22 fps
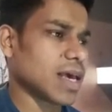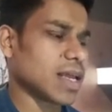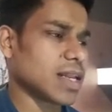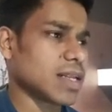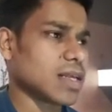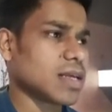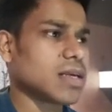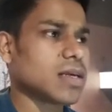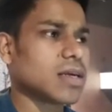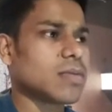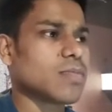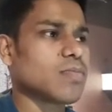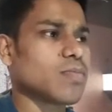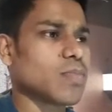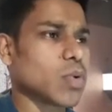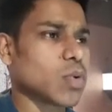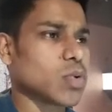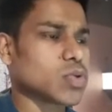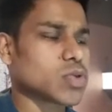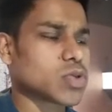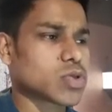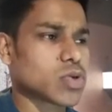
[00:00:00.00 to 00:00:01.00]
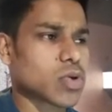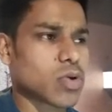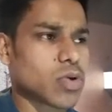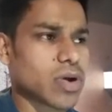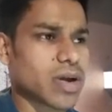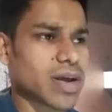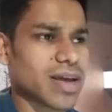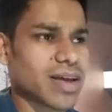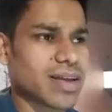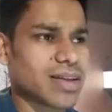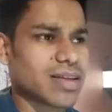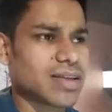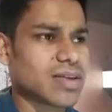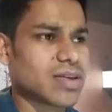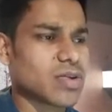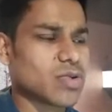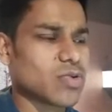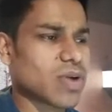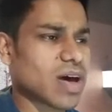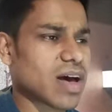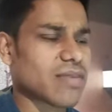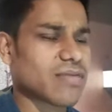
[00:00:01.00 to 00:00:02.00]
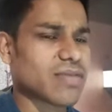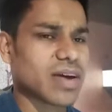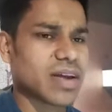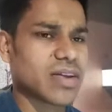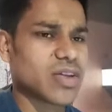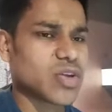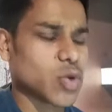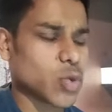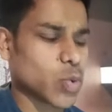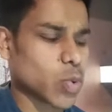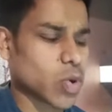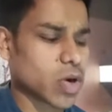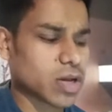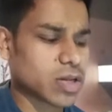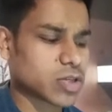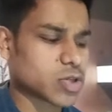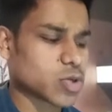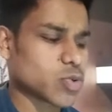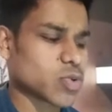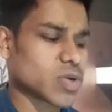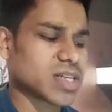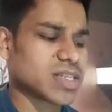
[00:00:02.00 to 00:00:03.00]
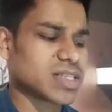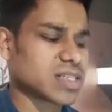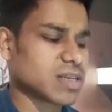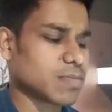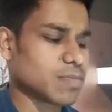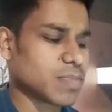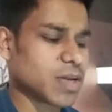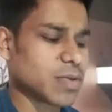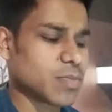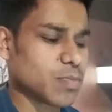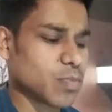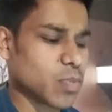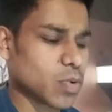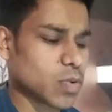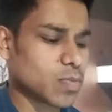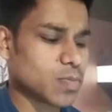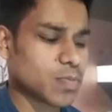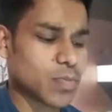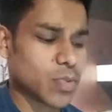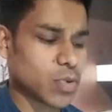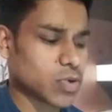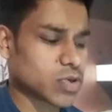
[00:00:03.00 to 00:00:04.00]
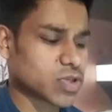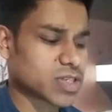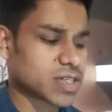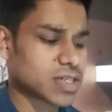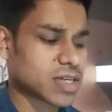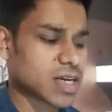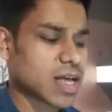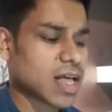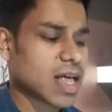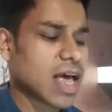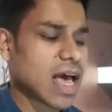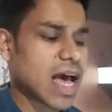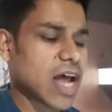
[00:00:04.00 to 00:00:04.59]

any post or any you have any url so you can simply po post